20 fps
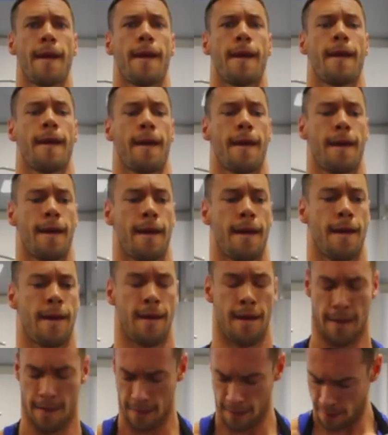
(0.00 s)
And
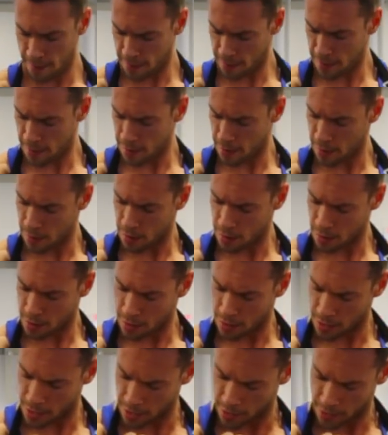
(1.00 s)
if I
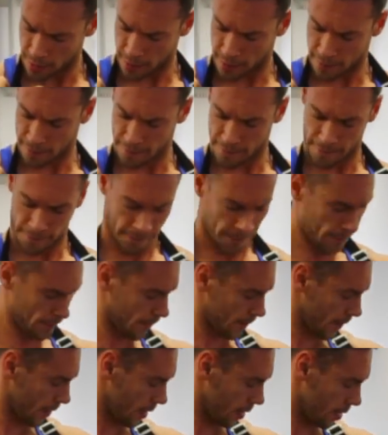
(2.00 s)
start failing at
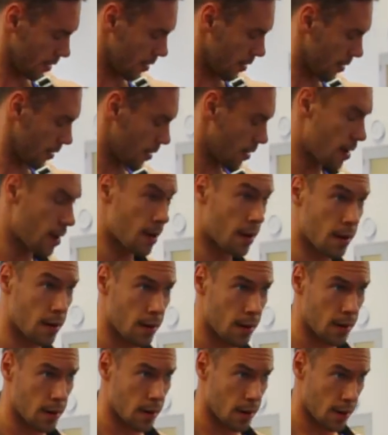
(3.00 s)
around
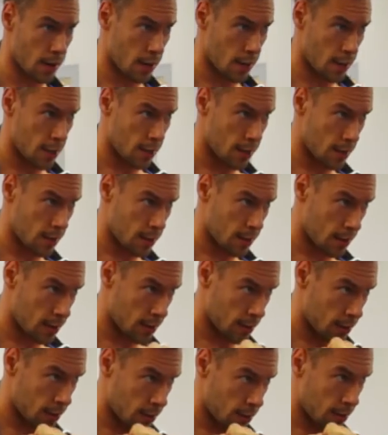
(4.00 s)
10 to
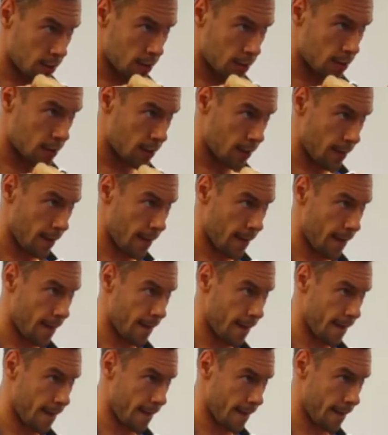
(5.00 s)
12 reps,
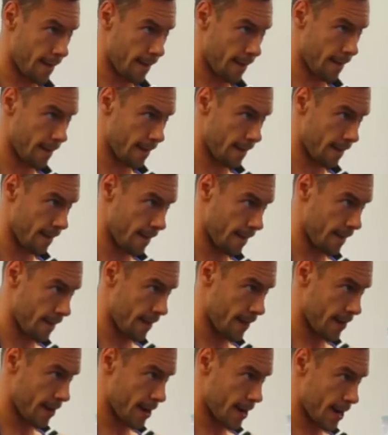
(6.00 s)
that's how I know I've
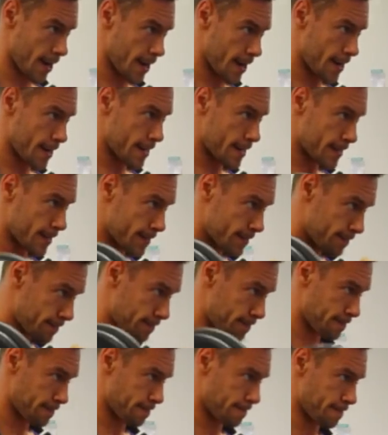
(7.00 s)
gone too
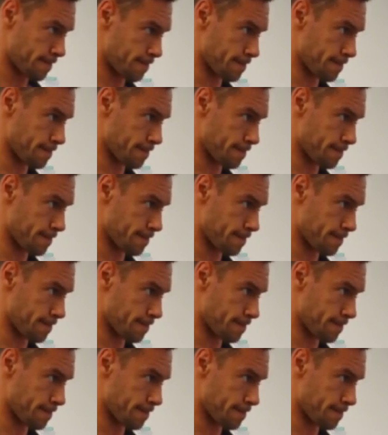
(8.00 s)
heavy.